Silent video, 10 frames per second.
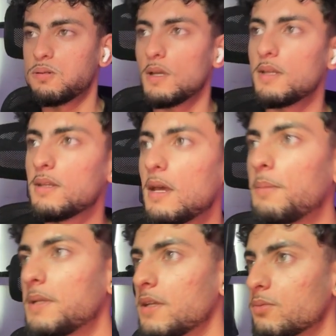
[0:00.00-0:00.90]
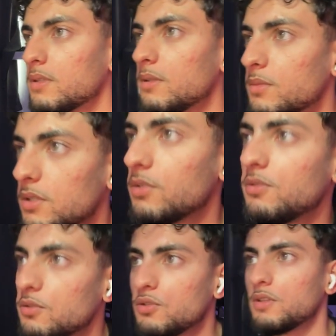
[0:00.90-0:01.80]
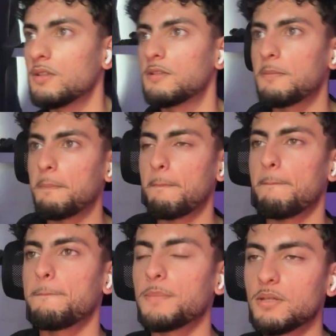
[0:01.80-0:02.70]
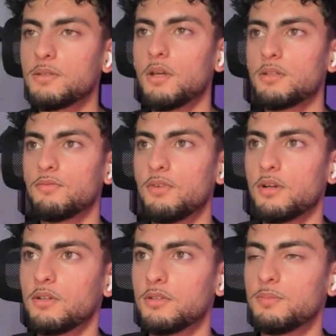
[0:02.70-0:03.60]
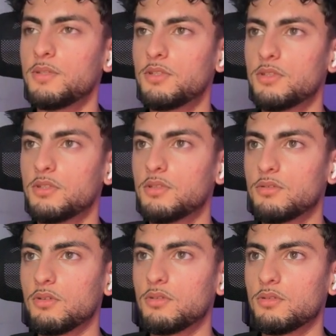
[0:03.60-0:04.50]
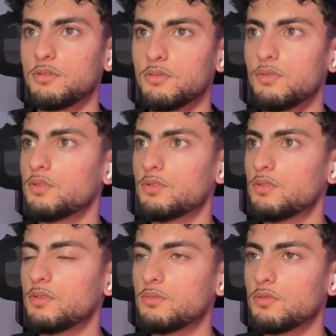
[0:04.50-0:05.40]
In habitats with limited nutrients, certain fungi species grow in roots of trees.